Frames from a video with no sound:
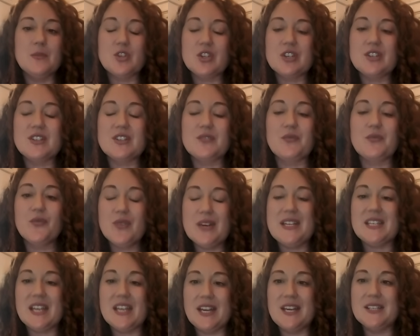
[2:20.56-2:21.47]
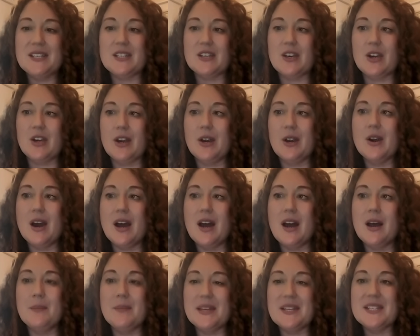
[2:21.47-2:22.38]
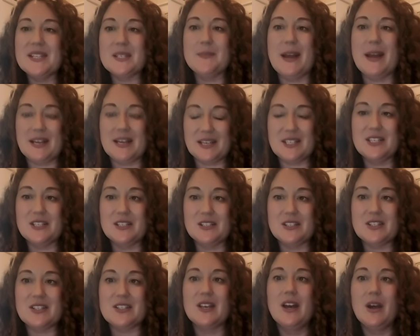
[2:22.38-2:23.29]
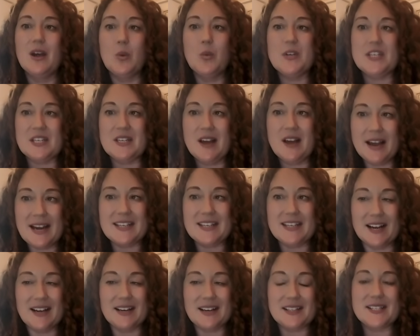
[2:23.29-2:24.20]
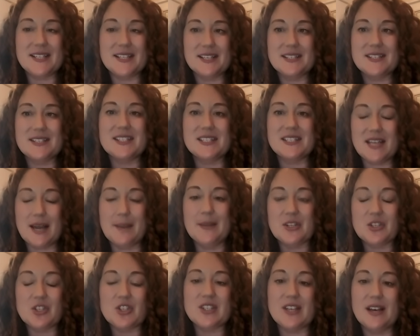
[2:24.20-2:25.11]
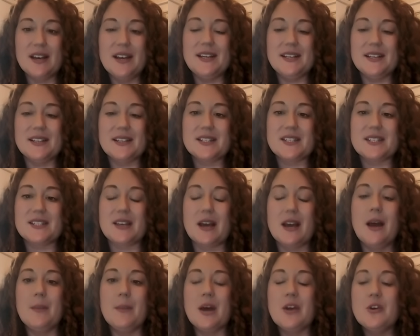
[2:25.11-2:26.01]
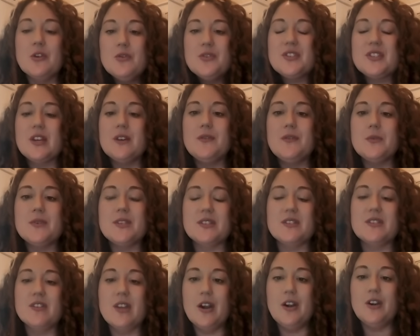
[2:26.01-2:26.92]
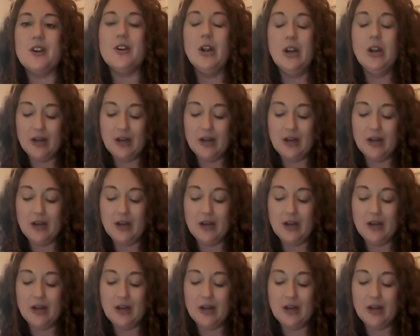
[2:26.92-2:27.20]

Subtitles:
Just 3 days ago, inspectors were denied access to damaged sites. And also there was no